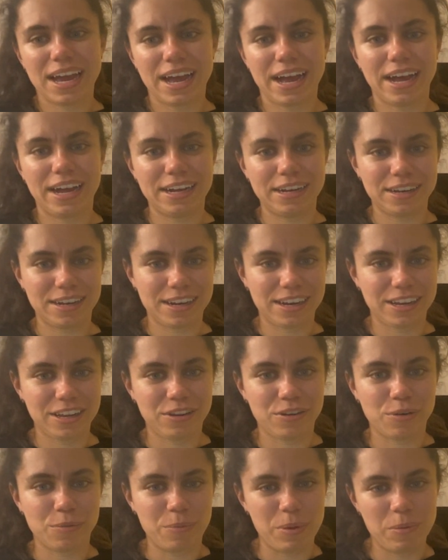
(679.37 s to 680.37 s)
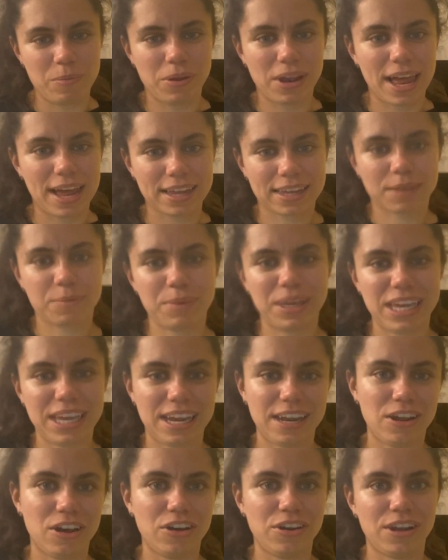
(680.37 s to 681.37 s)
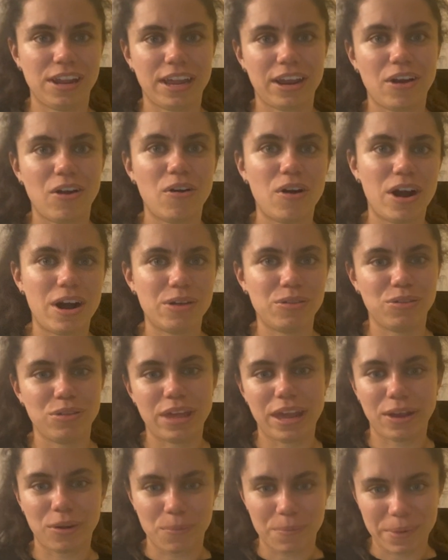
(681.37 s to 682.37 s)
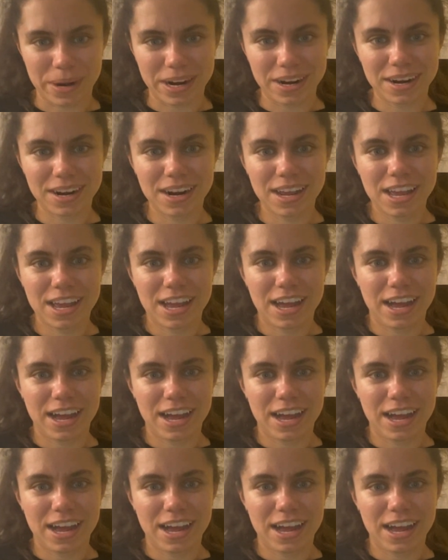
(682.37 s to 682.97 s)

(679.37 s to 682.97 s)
And people ask me a lot like, oh, how do they compare?